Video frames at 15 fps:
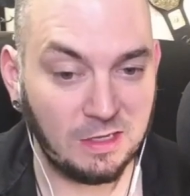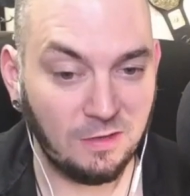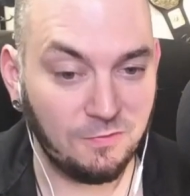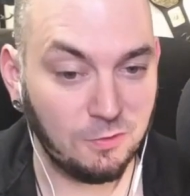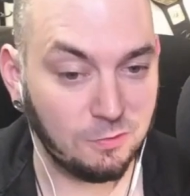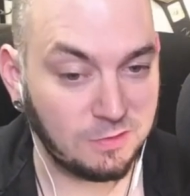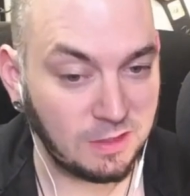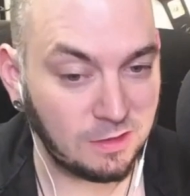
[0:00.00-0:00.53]
if
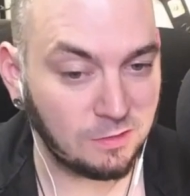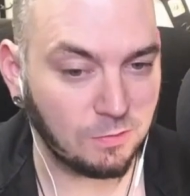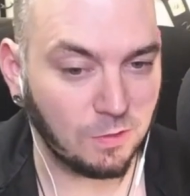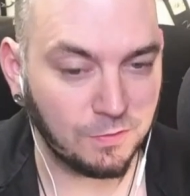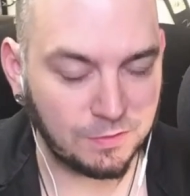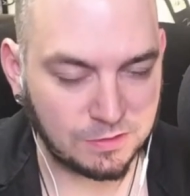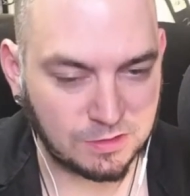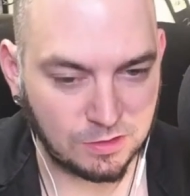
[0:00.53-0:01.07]
you didn't roll
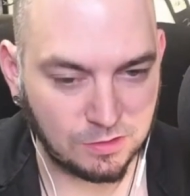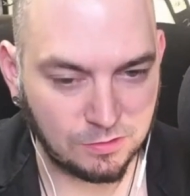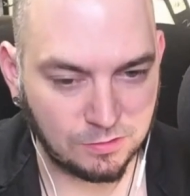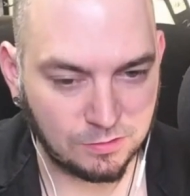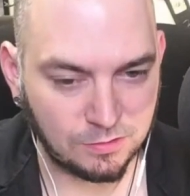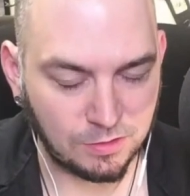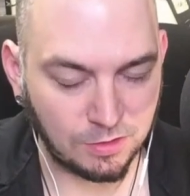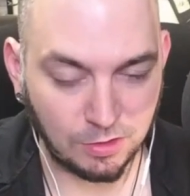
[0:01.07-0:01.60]
the 2
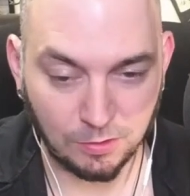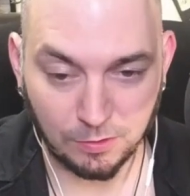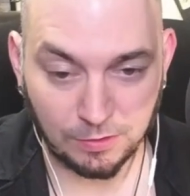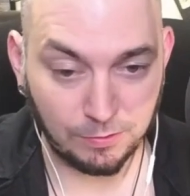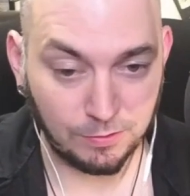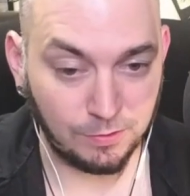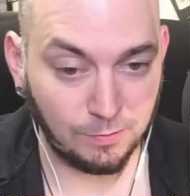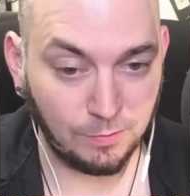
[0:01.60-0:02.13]
and you only
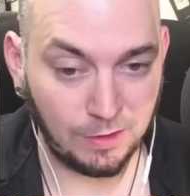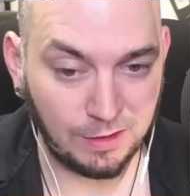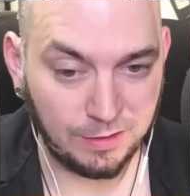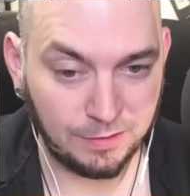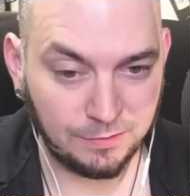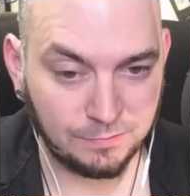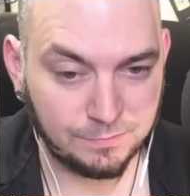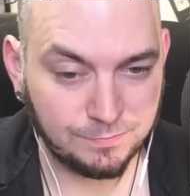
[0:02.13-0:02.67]
roll the
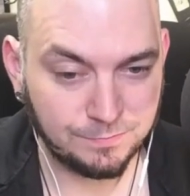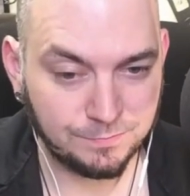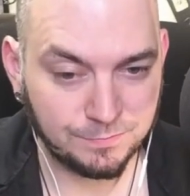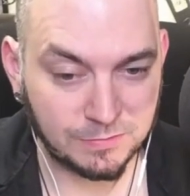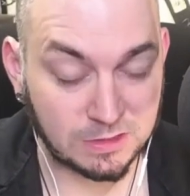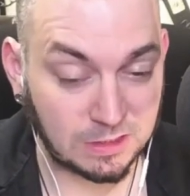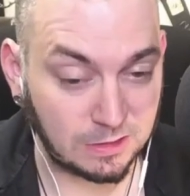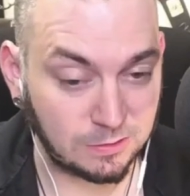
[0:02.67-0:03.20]
1,
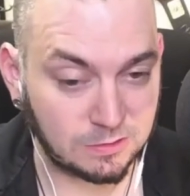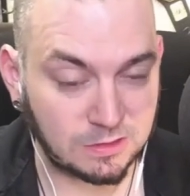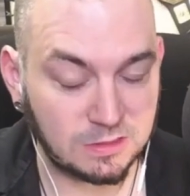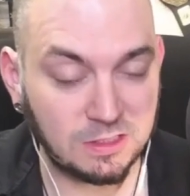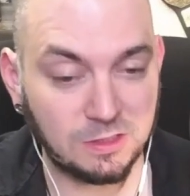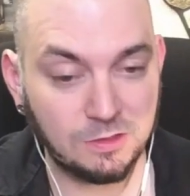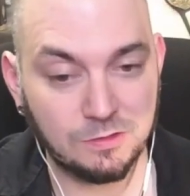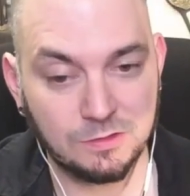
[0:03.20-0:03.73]
the sequence
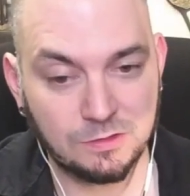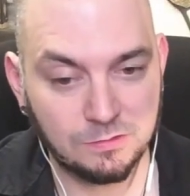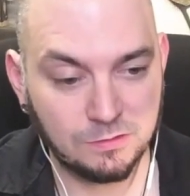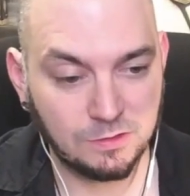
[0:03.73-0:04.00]
continues.